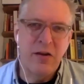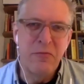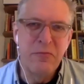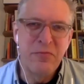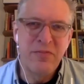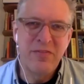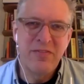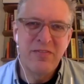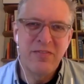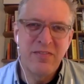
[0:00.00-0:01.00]
Christoph,
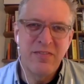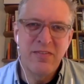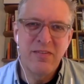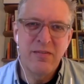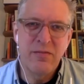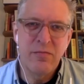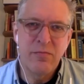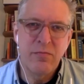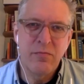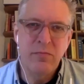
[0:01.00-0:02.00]
you can go. I'm going to start naming